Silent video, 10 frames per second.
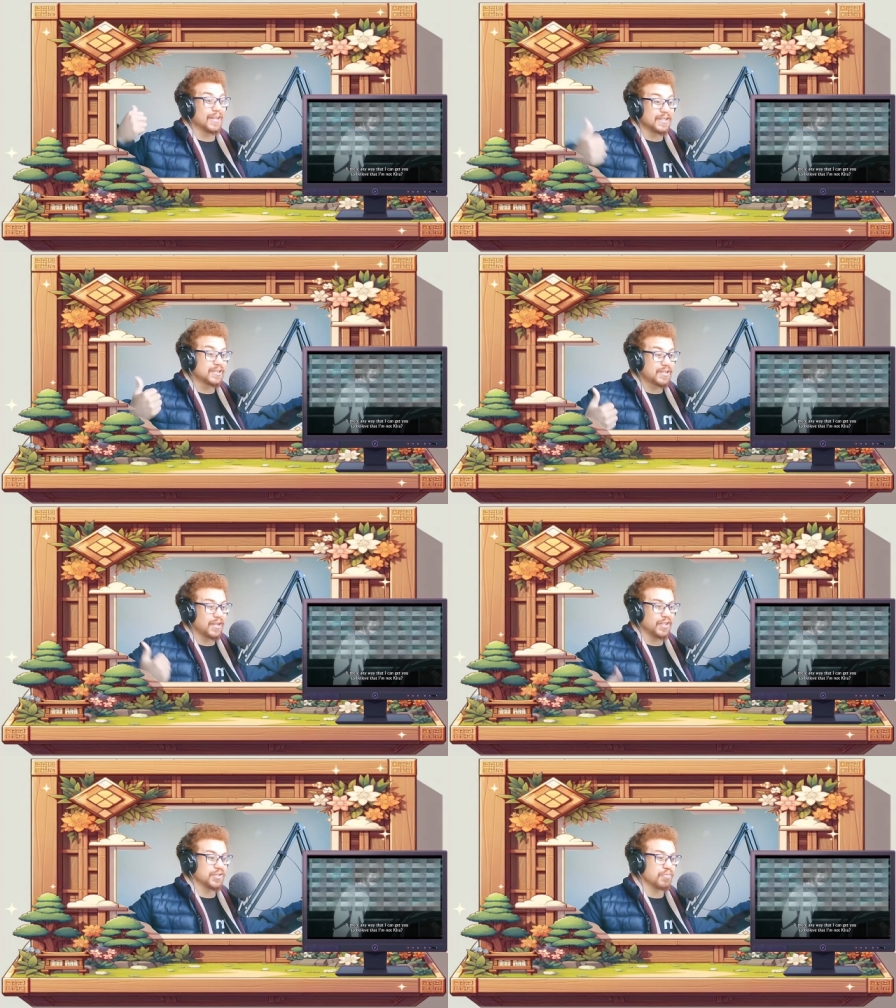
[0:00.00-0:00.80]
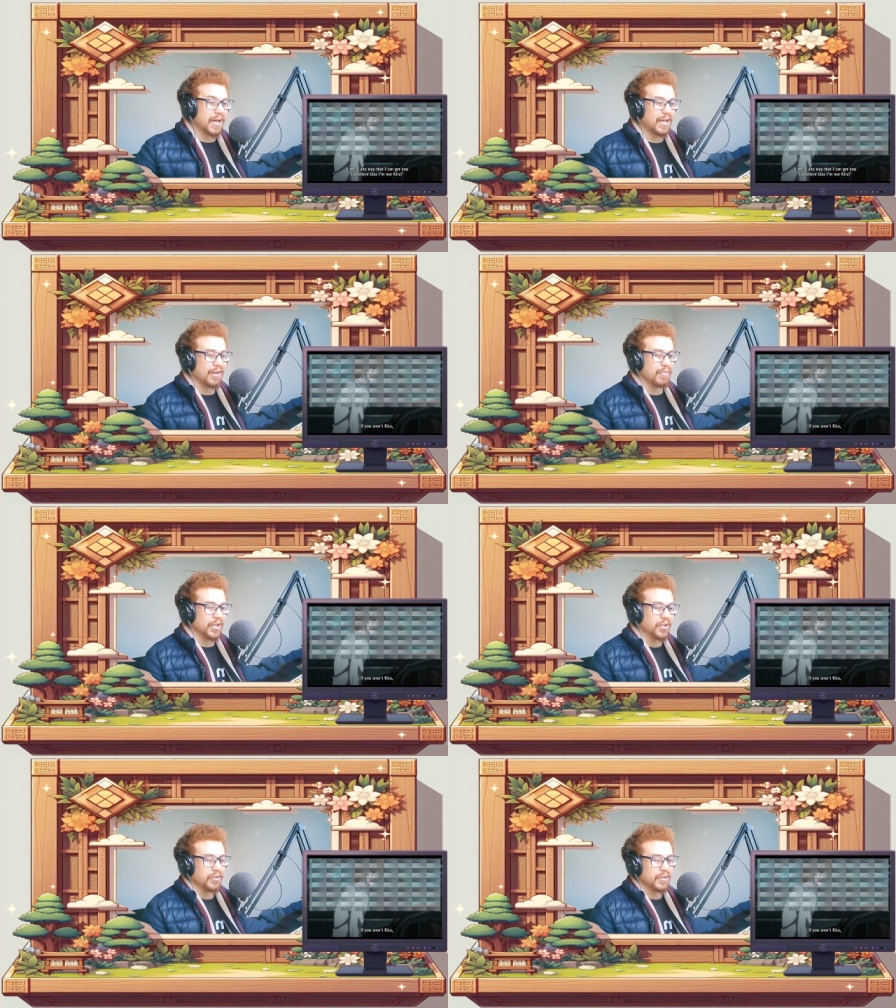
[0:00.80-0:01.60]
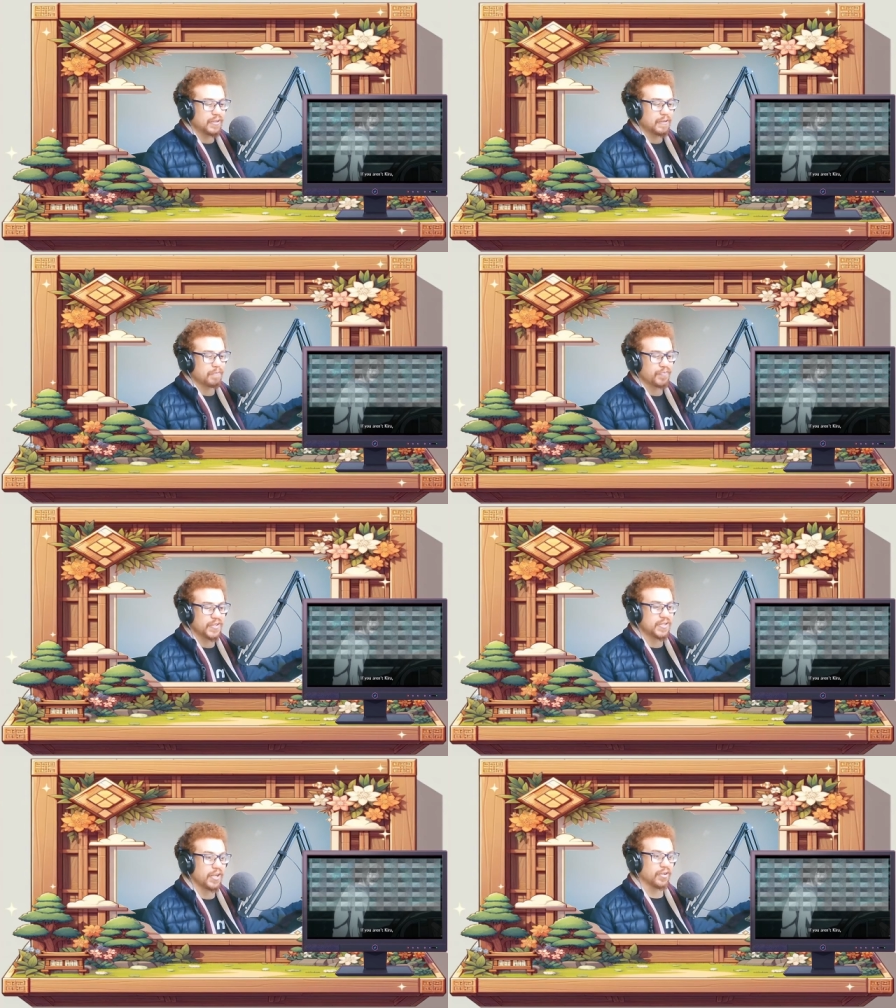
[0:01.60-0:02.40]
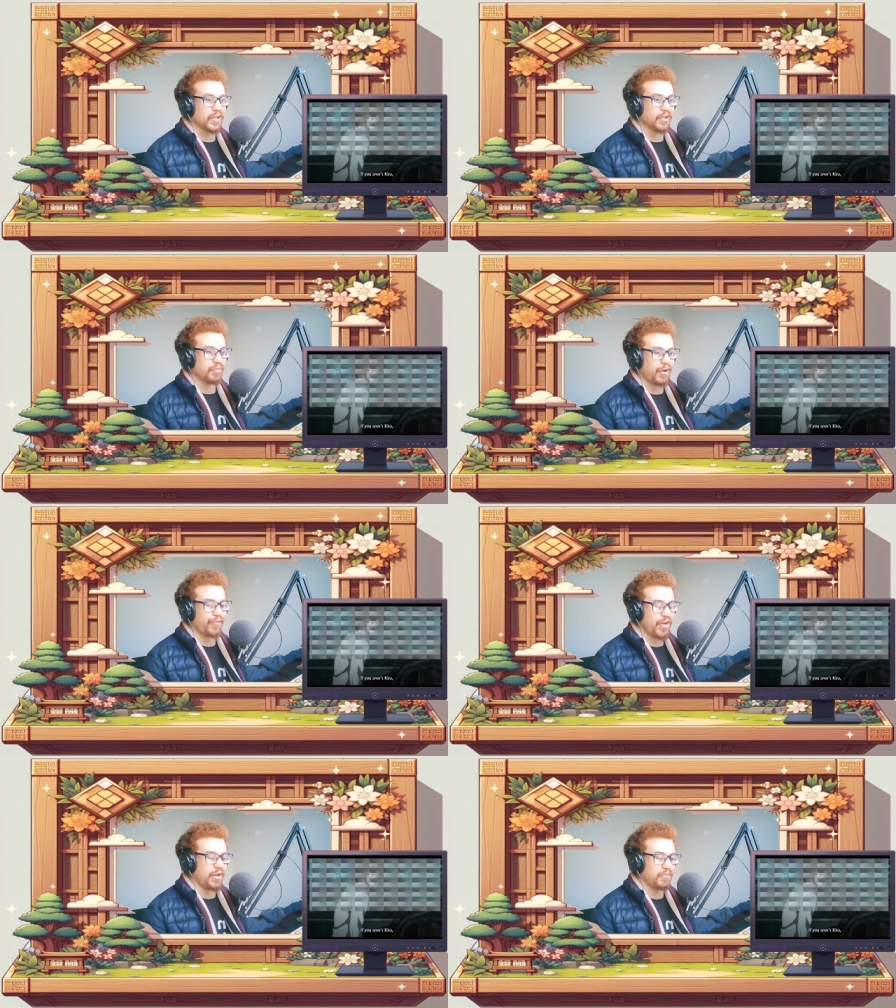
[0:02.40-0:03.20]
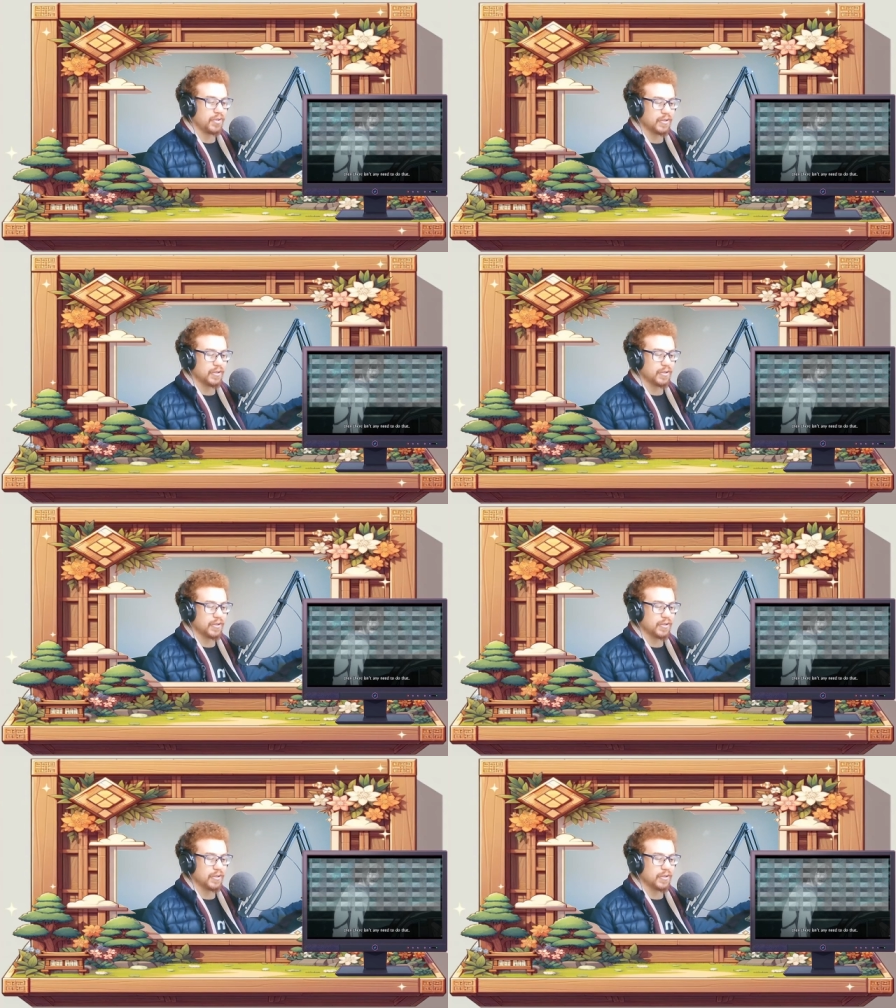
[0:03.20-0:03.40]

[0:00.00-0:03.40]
this thing is making me do it. You said you'll kill my family.